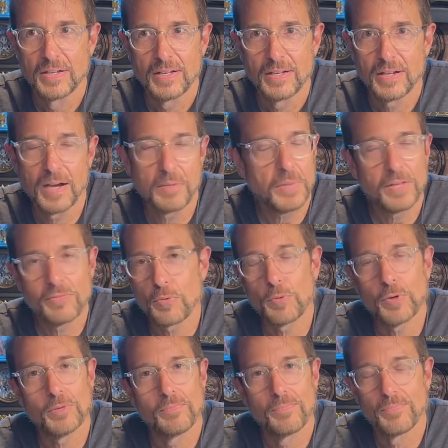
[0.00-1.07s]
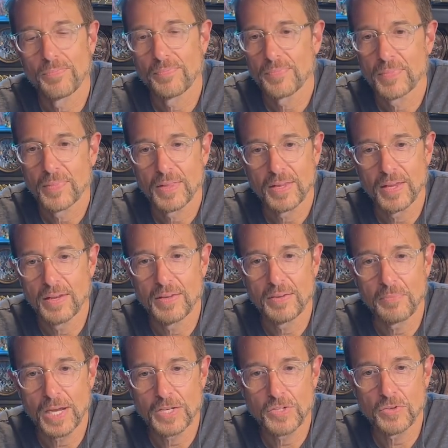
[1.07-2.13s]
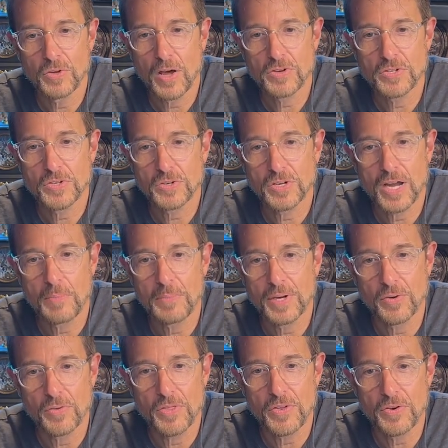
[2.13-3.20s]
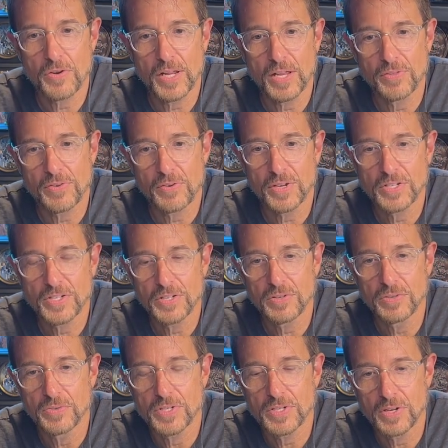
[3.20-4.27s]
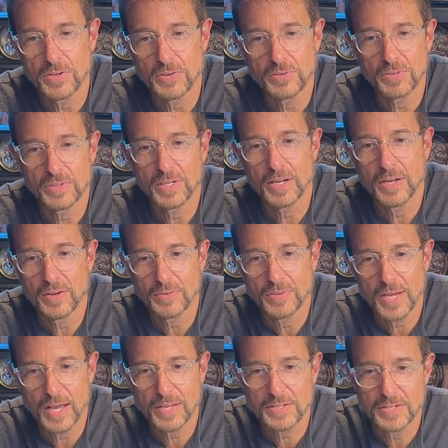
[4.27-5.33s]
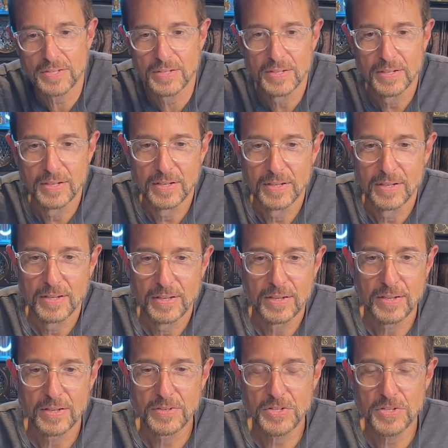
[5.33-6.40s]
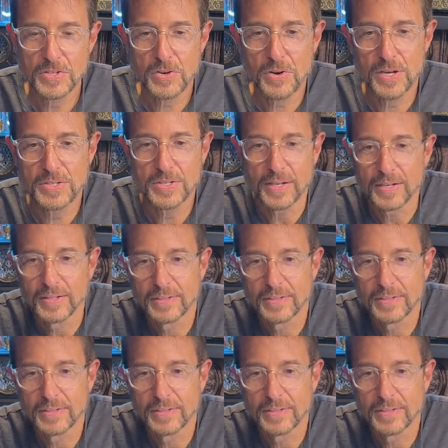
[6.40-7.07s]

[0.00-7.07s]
Unbelievable. And my two daughters that are coming are 30 and 32. So, it's just crazy.